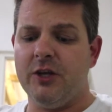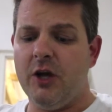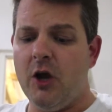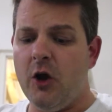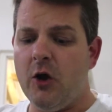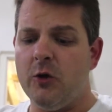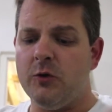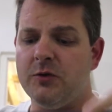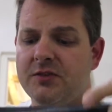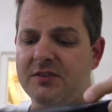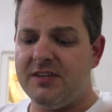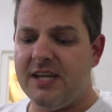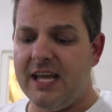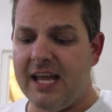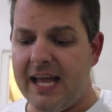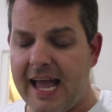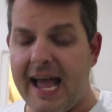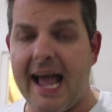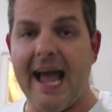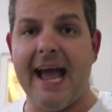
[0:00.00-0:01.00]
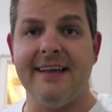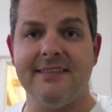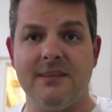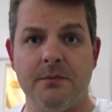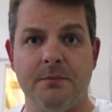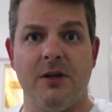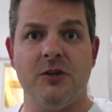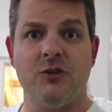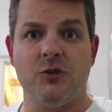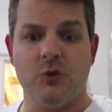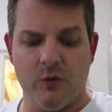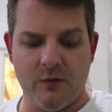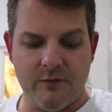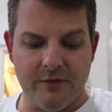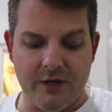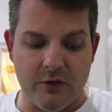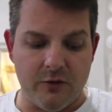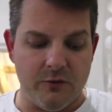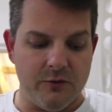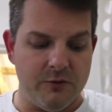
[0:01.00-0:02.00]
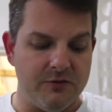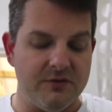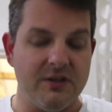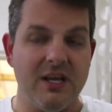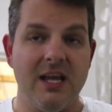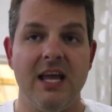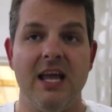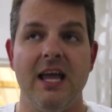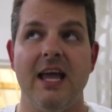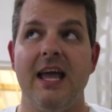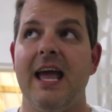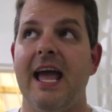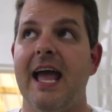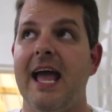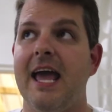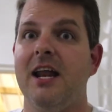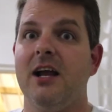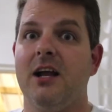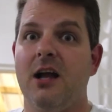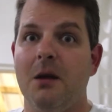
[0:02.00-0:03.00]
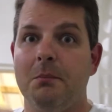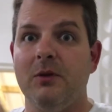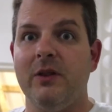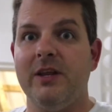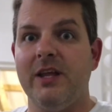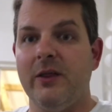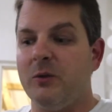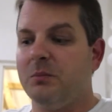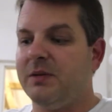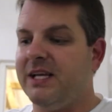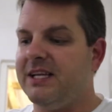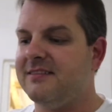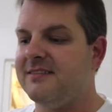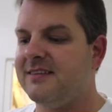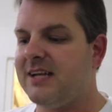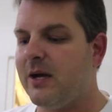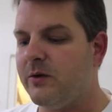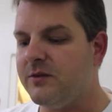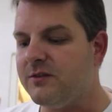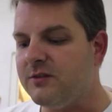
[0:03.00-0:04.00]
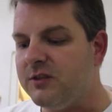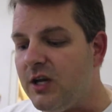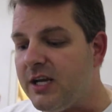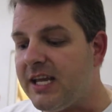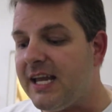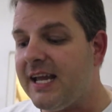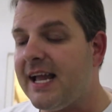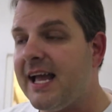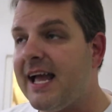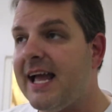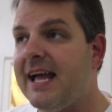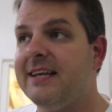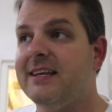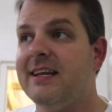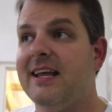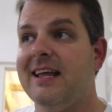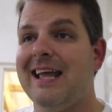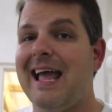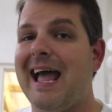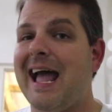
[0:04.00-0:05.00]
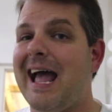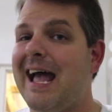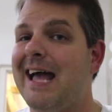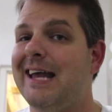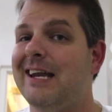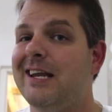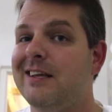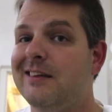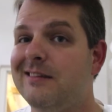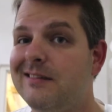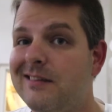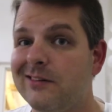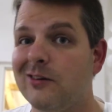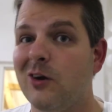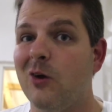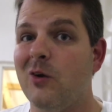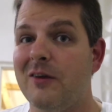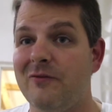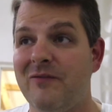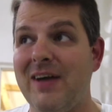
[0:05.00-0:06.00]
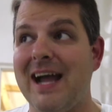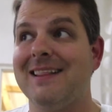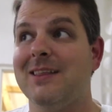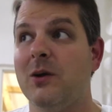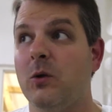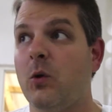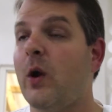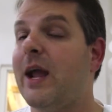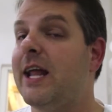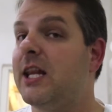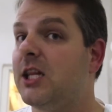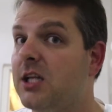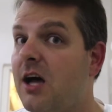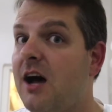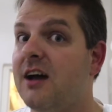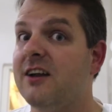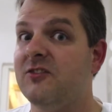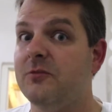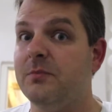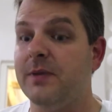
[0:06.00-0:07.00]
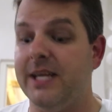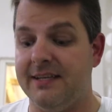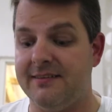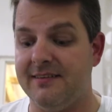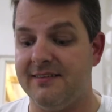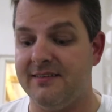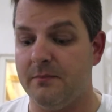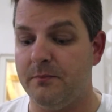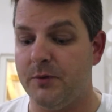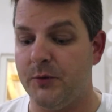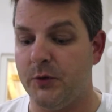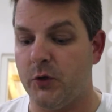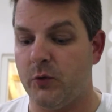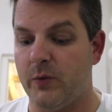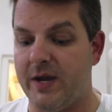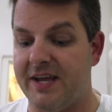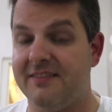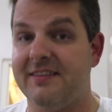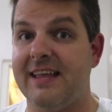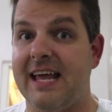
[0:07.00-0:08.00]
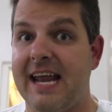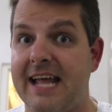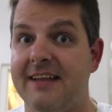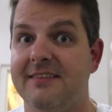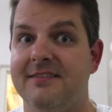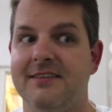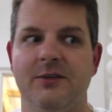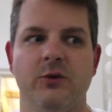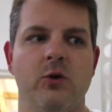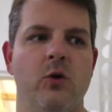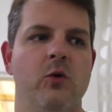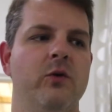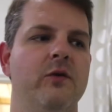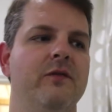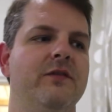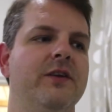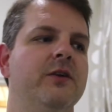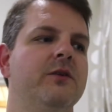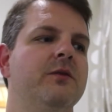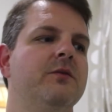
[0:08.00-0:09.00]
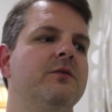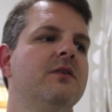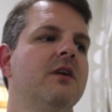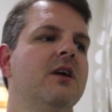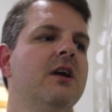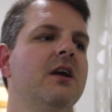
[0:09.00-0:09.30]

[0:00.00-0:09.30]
host has a bunch of reviews, and a couple of the other places that I was looking at had 0. In fact, there were a lot of places in Bucharest that had 0 reviews.